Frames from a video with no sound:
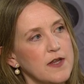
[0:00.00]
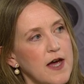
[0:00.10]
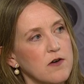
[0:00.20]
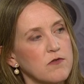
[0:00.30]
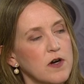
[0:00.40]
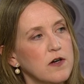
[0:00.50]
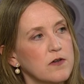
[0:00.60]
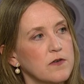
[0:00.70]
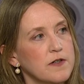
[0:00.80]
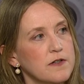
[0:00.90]
that
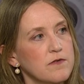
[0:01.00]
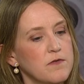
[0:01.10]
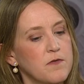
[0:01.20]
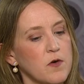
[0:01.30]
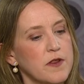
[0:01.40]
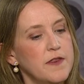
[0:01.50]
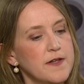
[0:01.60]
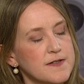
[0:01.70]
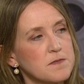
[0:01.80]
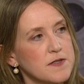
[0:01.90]
road for
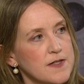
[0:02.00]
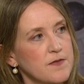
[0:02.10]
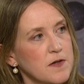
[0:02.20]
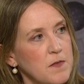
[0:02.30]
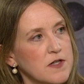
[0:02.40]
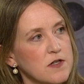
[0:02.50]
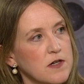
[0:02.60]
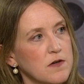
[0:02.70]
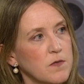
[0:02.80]
this specific measure